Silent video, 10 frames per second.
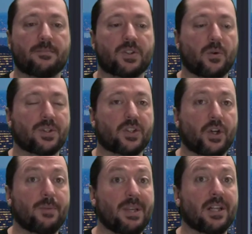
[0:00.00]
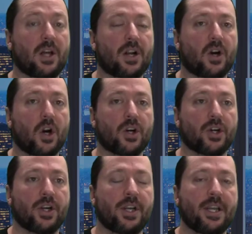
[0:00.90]
So it's going to be a lot
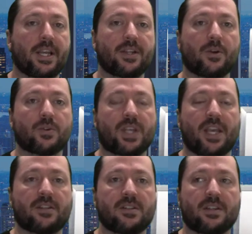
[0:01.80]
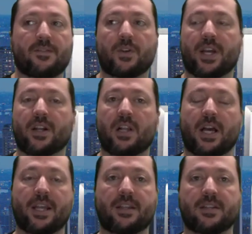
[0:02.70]
harder in those cases. If you get a
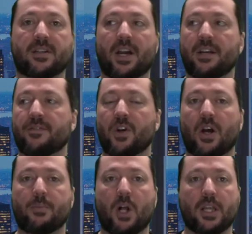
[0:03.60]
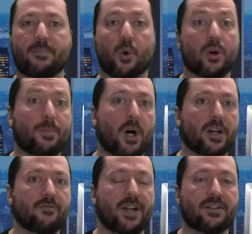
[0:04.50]
client that's kind of an oddball, like porta
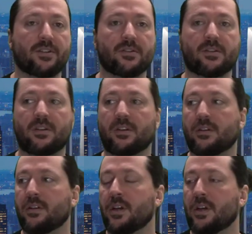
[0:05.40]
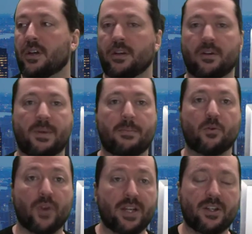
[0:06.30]
potty rentals in, you know,
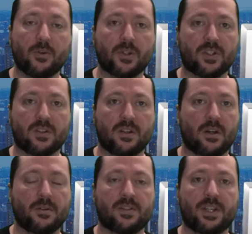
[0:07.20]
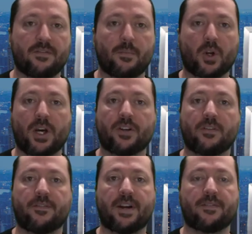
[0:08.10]
maybe Red Deer, which is a city of about
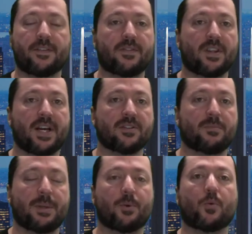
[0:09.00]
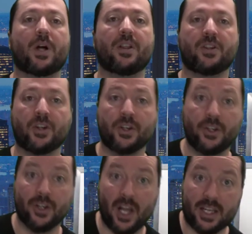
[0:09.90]
150,000 people. Well,
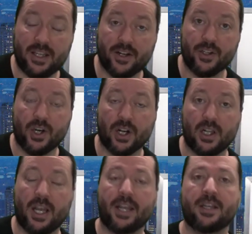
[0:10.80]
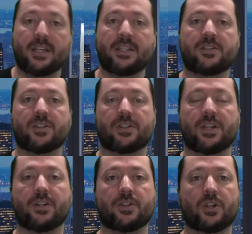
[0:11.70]
you're lucky there. You got a client in an easier
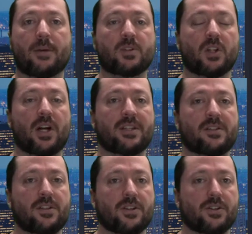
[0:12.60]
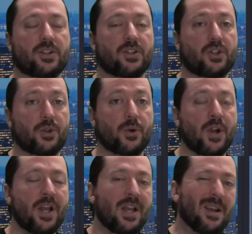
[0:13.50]
city. Your job's a lot easier to do,
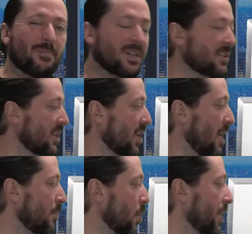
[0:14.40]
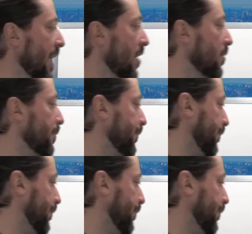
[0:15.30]
but it's a lot more narrow.